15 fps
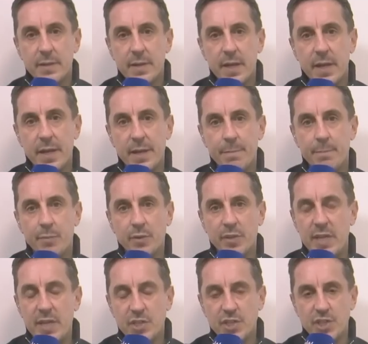But
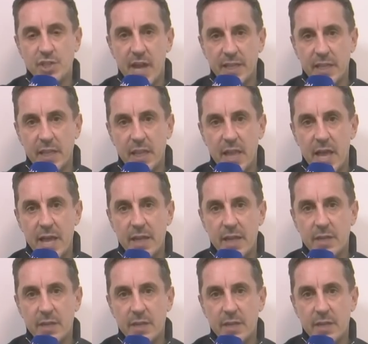he's a shining light,